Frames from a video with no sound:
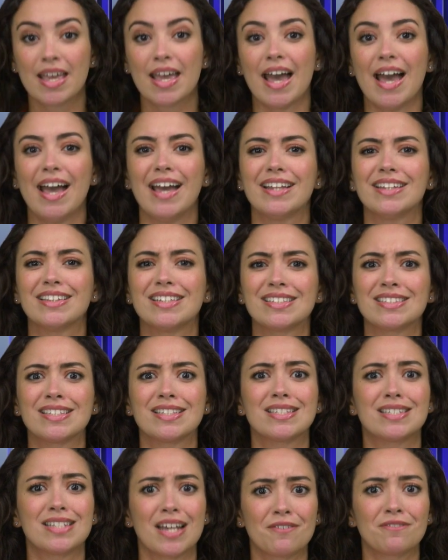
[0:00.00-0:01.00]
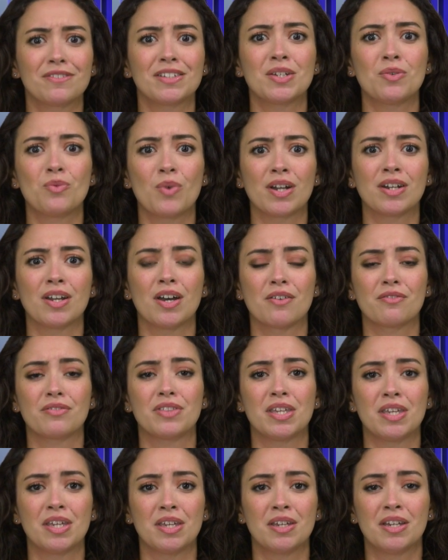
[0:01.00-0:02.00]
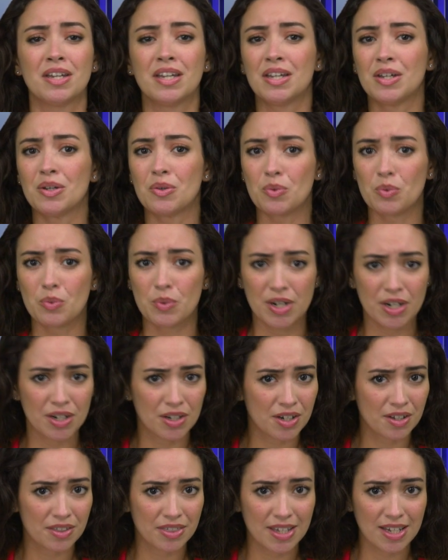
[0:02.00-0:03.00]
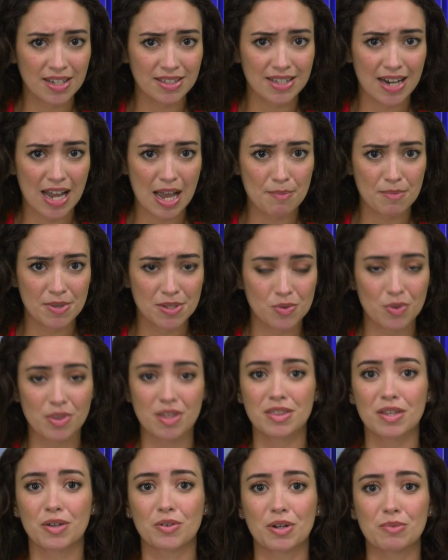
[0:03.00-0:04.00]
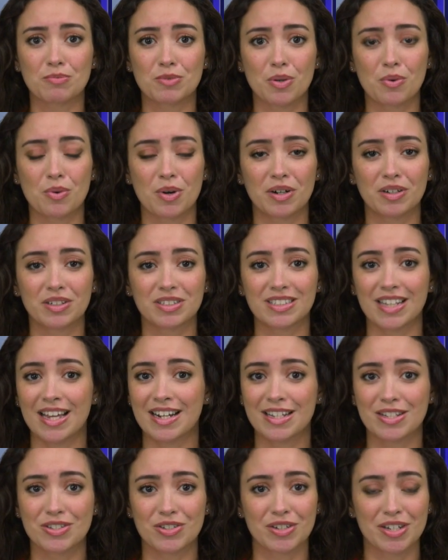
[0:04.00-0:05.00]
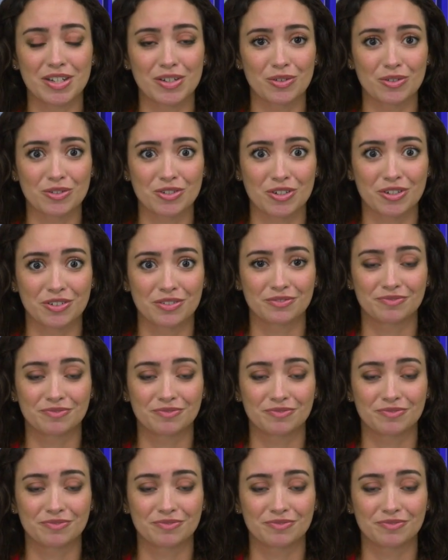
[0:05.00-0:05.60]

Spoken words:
And this is definitely one of the weirder things that happens within the crypto world and internet culture.